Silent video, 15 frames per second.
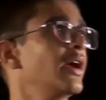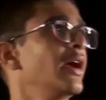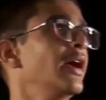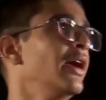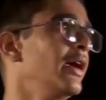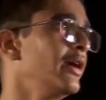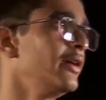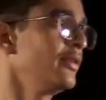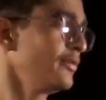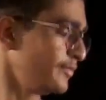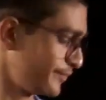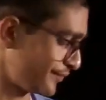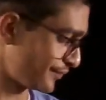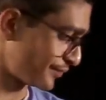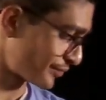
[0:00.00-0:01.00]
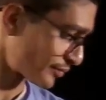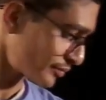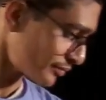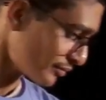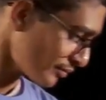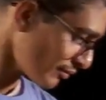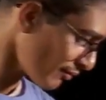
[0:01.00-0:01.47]
and
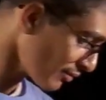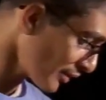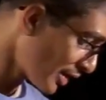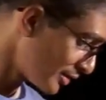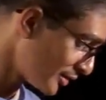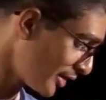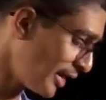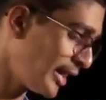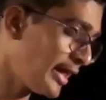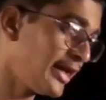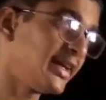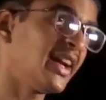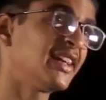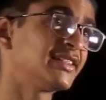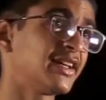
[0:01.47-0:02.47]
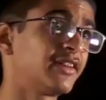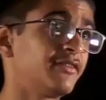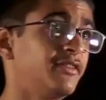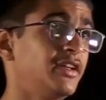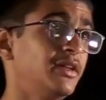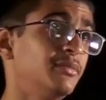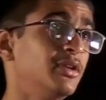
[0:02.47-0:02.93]
the areas are
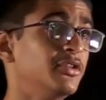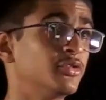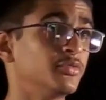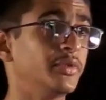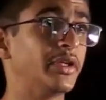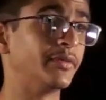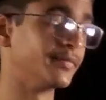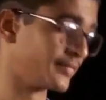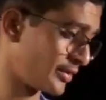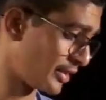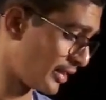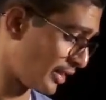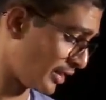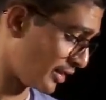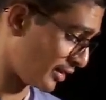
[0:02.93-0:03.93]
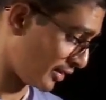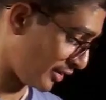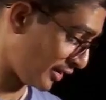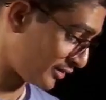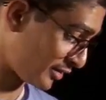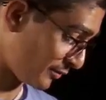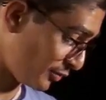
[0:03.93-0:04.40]
available to me.
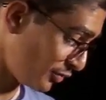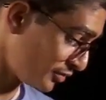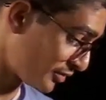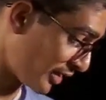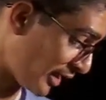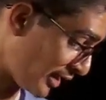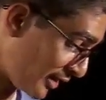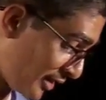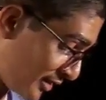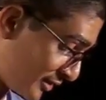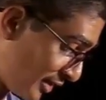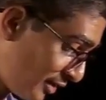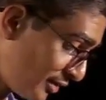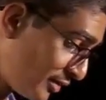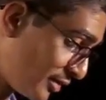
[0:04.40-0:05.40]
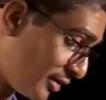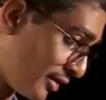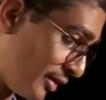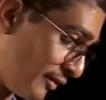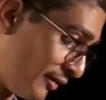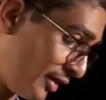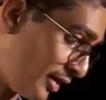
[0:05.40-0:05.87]
Let's suppose the areas are
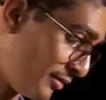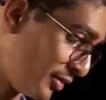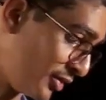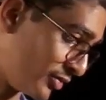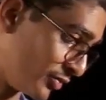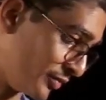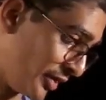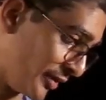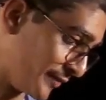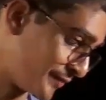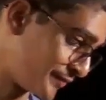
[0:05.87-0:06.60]
available to me.